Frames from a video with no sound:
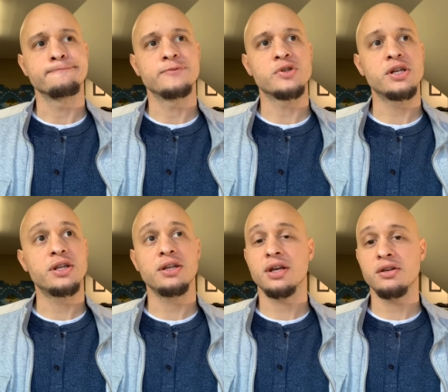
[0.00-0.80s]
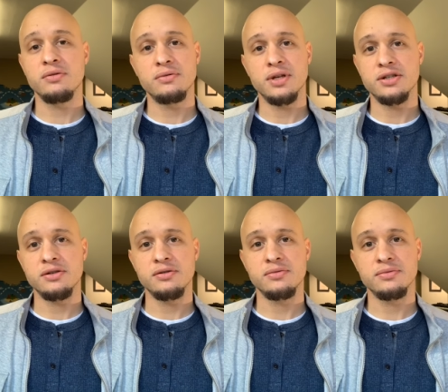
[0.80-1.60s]
There's anything that you
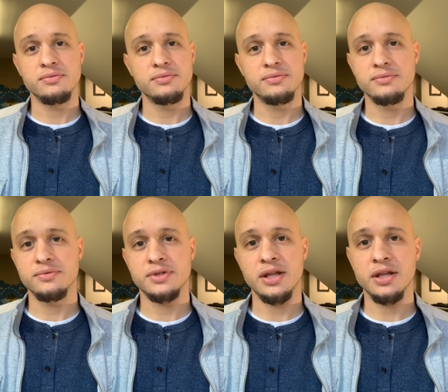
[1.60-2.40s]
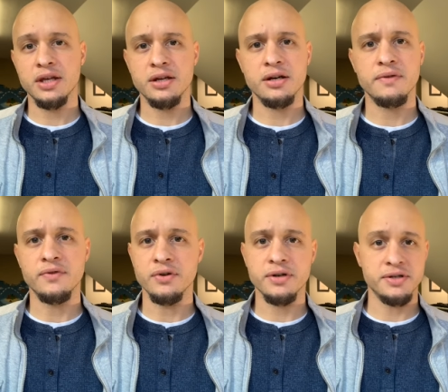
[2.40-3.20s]
can think of,
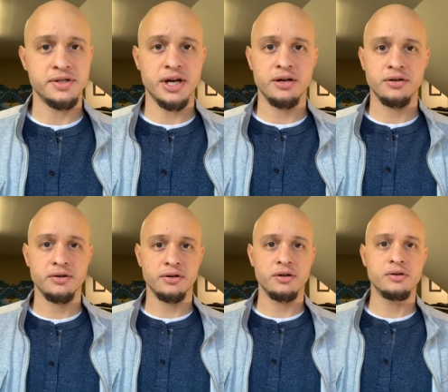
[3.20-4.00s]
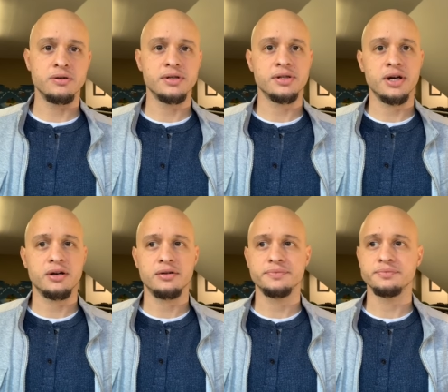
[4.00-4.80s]
if you're a designer, you're a logo
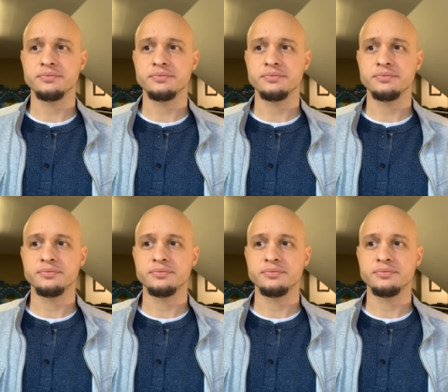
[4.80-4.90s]
designer,